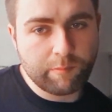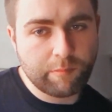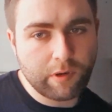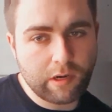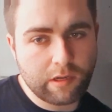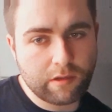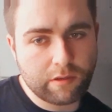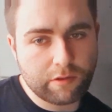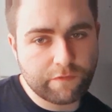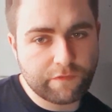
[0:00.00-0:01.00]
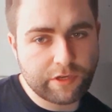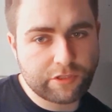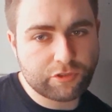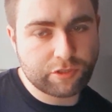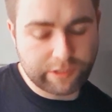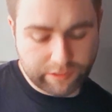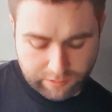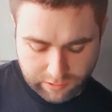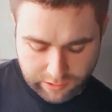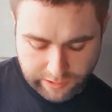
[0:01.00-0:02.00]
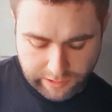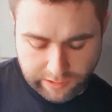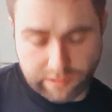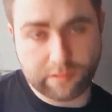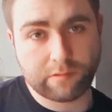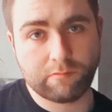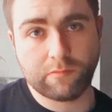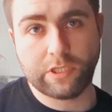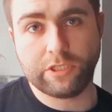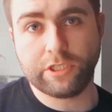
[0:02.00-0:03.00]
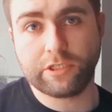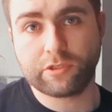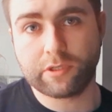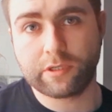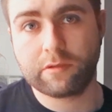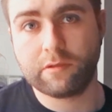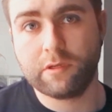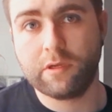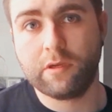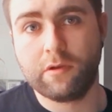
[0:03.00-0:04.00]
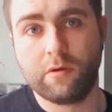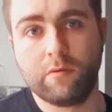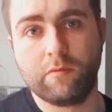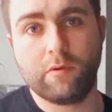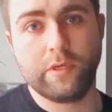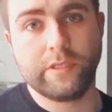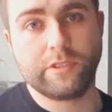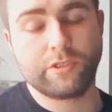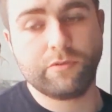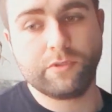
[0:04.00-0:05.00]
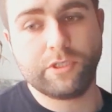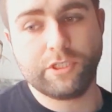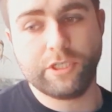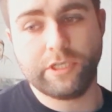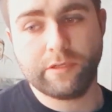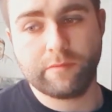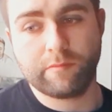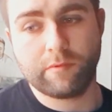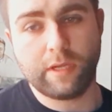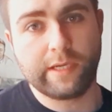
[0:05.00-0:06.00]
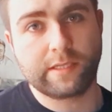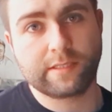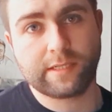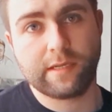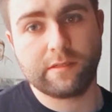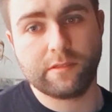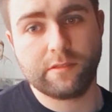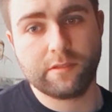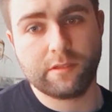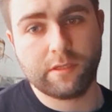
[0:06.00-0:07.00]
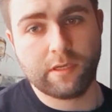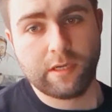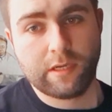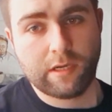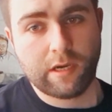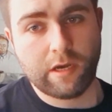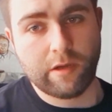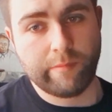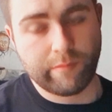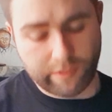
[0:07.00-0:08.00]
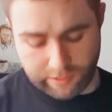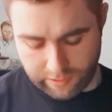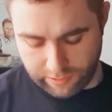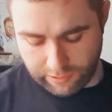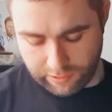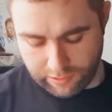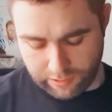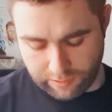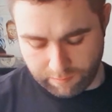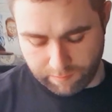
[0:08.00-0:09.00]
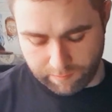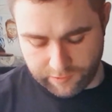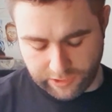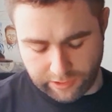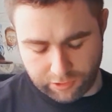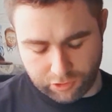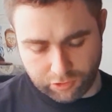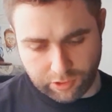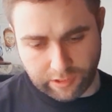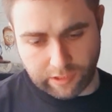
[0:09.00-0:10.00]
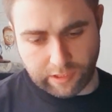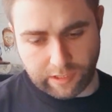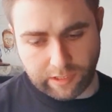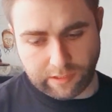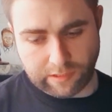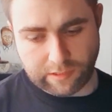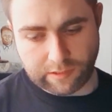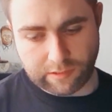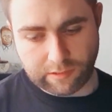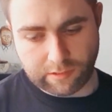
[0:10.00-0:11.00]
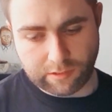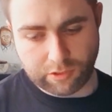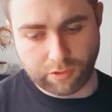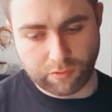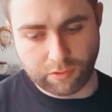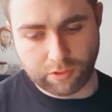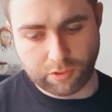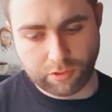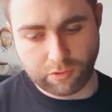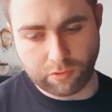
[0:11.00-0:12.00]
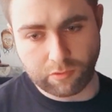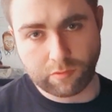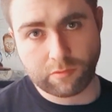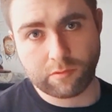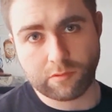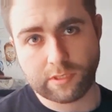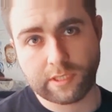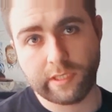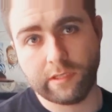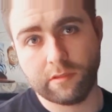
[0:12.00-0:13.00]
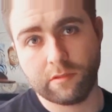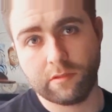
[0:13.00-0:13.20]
but the third string is a G string, is tuned to G like standard. Um, the second string is tuned to C,